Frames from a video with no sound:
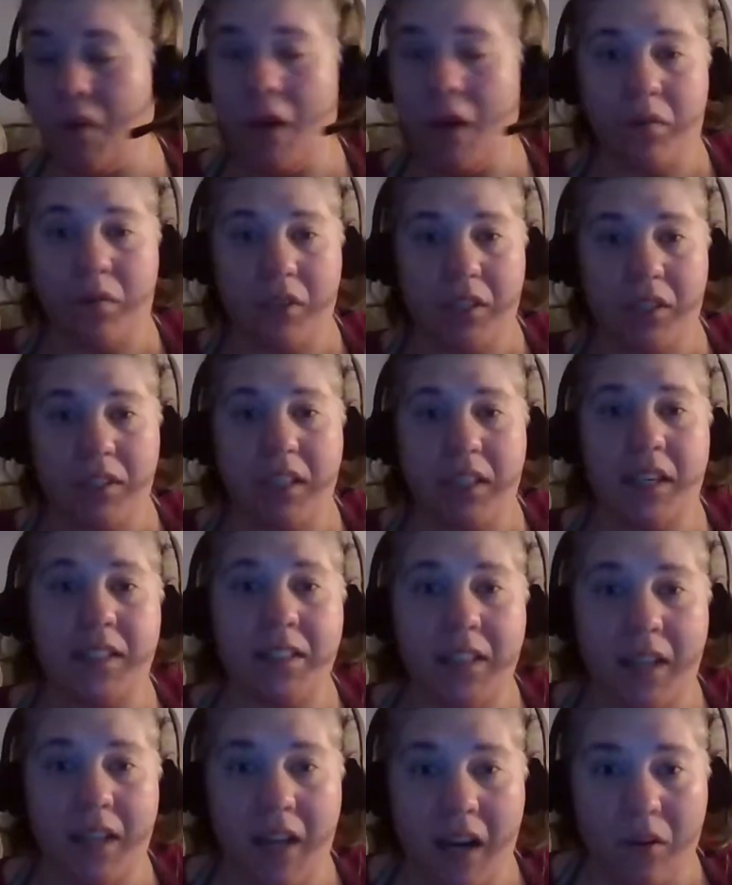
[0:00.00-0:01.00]
going to take 10
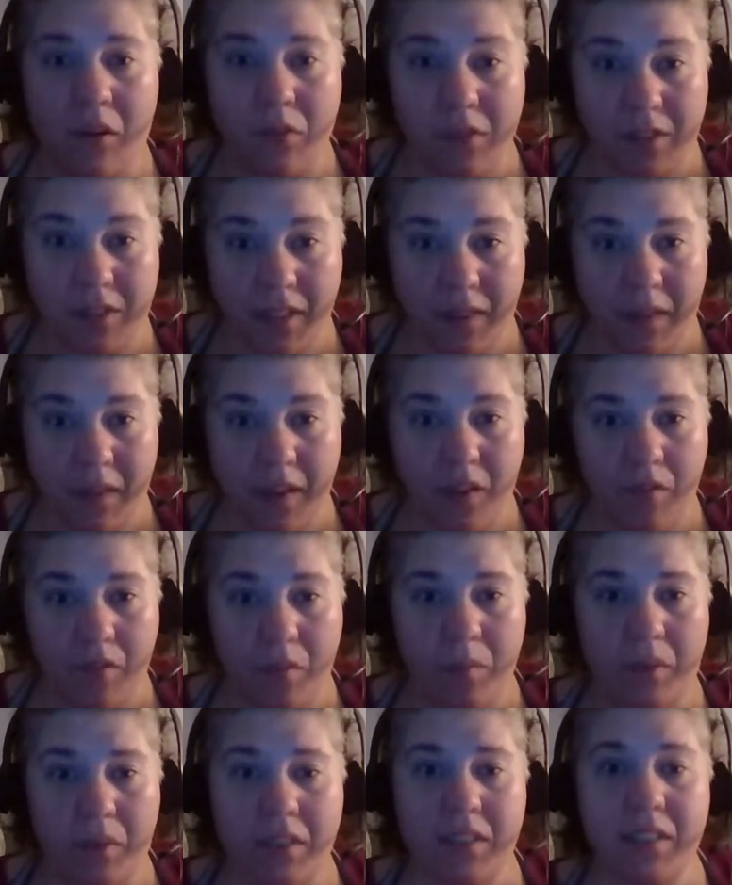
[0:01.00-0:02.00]
hours and think of a
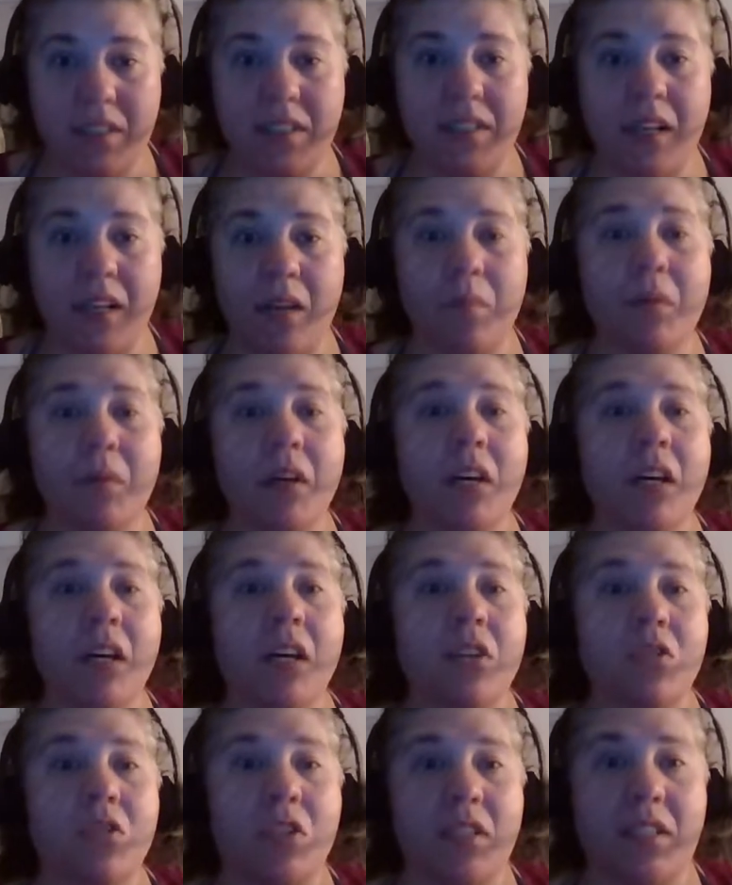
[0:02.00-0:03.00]
business name,
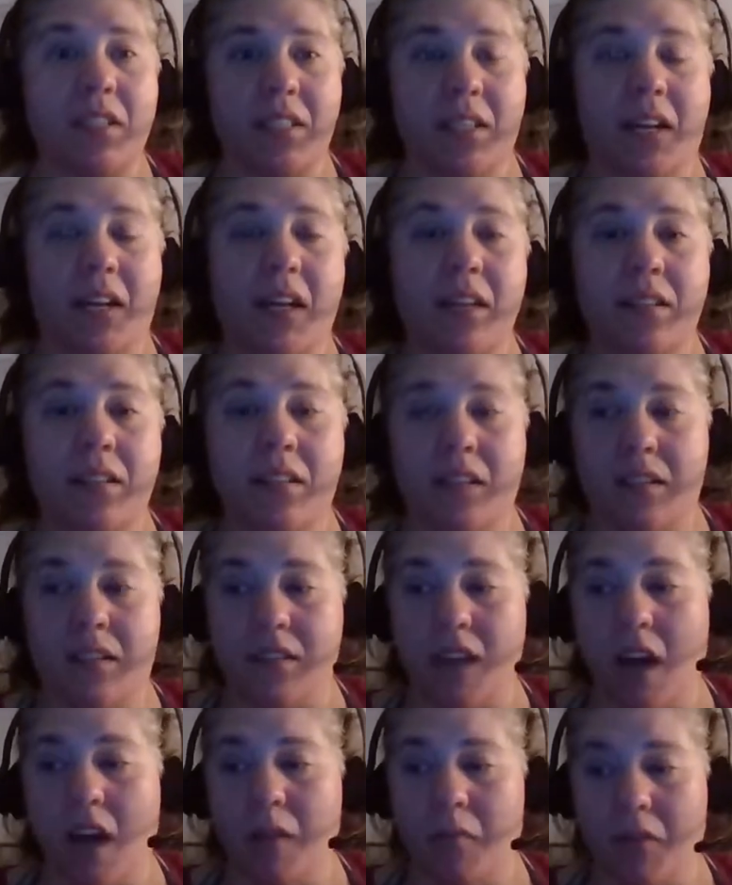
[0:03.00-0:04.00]
just set a
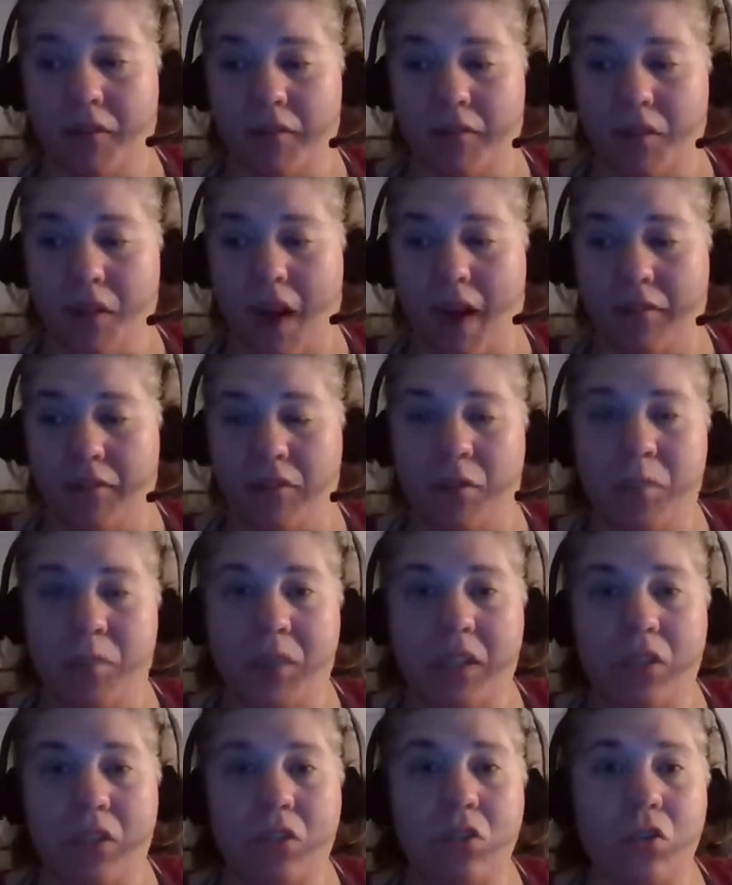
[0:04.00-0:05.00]
timer if you have to, because
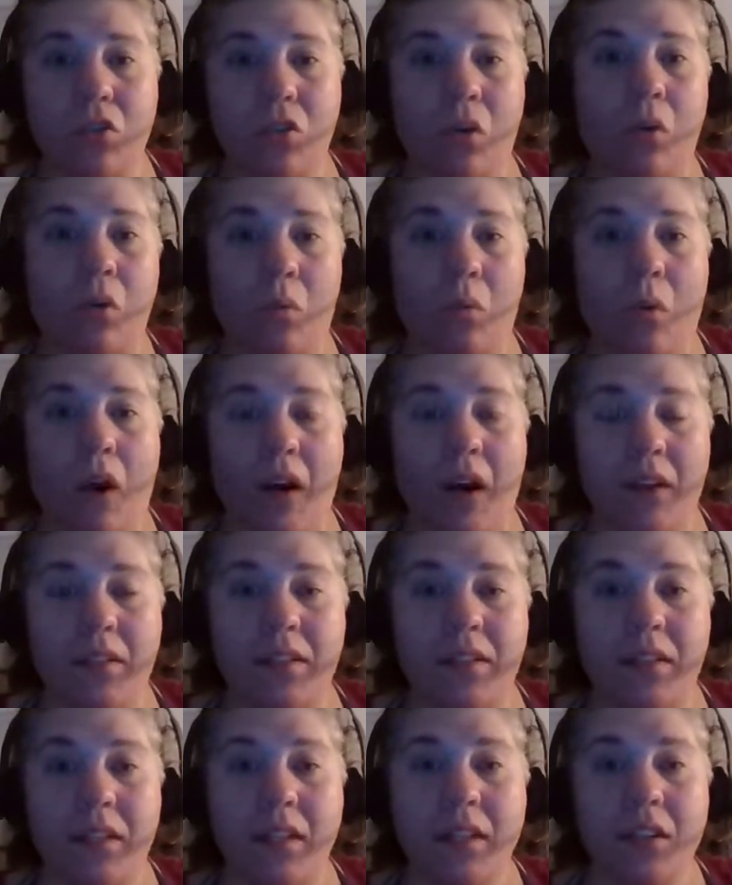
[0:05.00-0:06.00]
you don't want
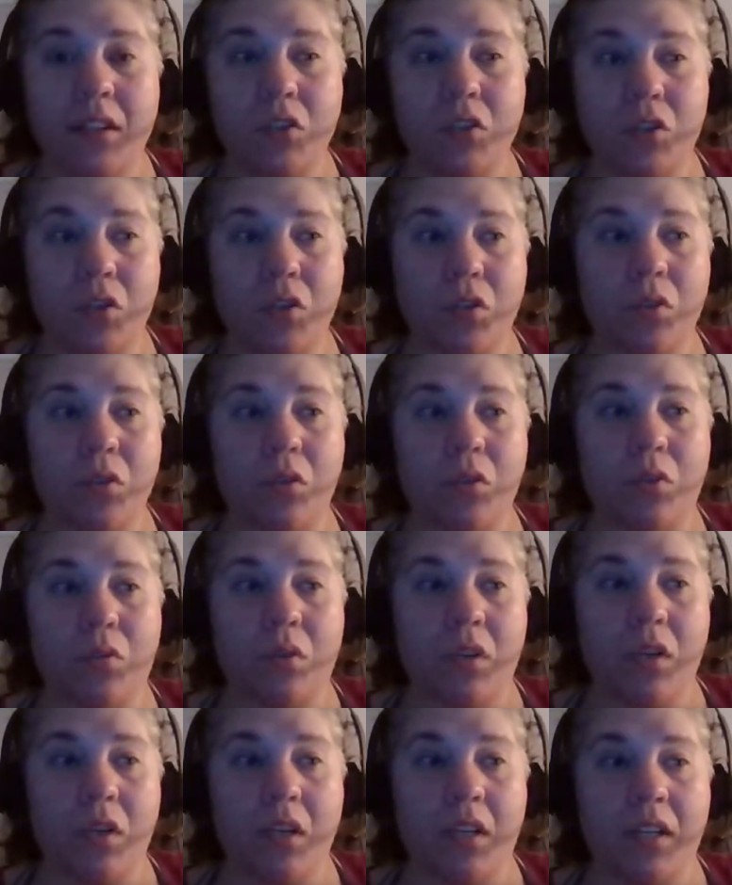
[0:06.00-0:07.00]
to
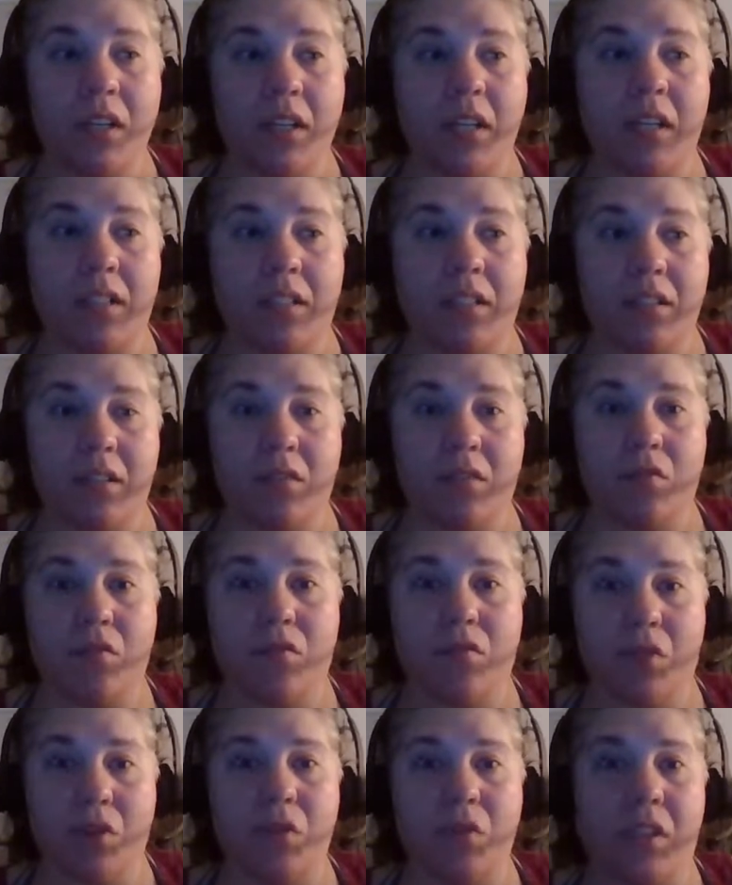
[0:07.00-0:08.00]
get
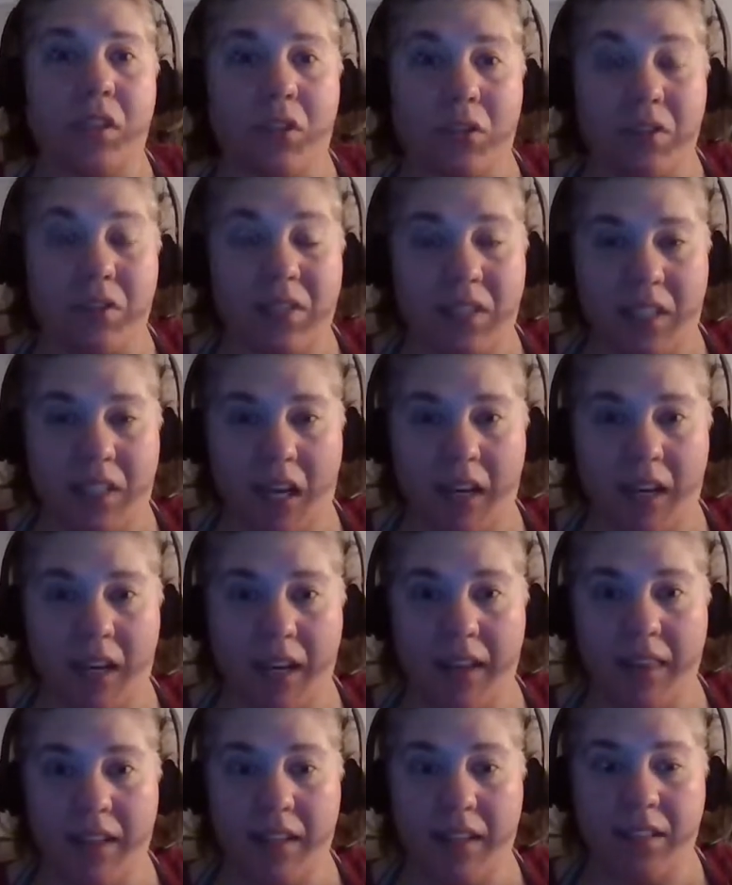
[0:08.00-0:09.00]
frozen or stuck in
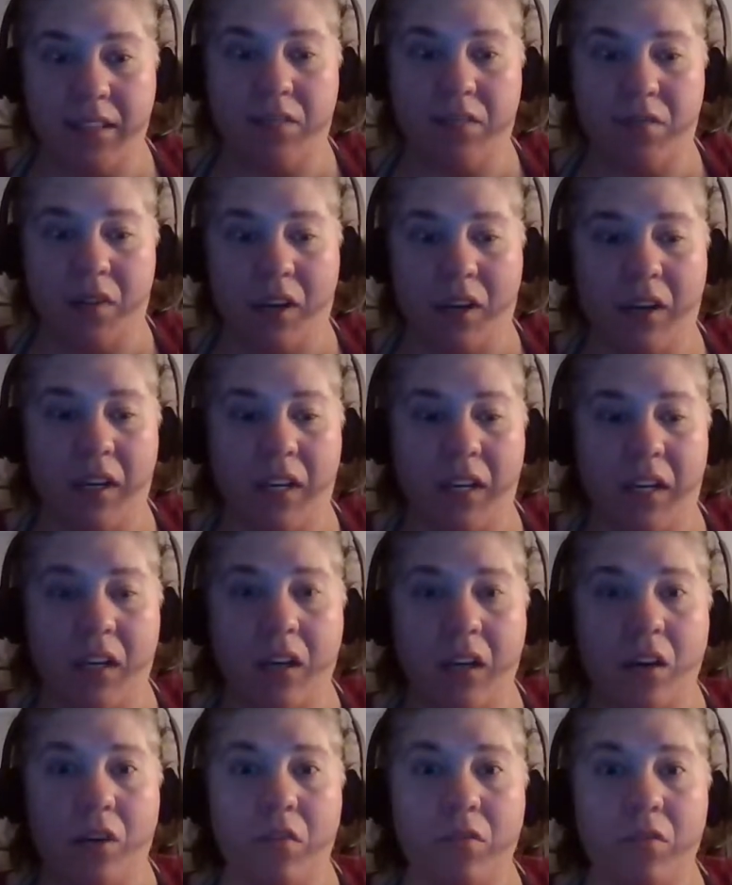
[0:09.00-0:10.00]
this very
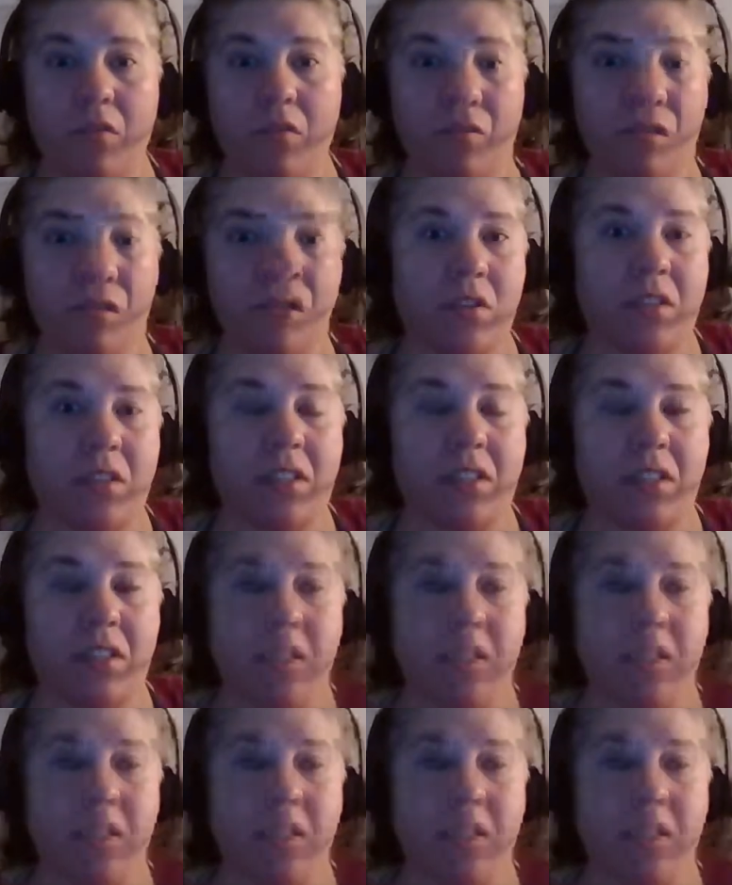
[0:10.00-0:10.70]
first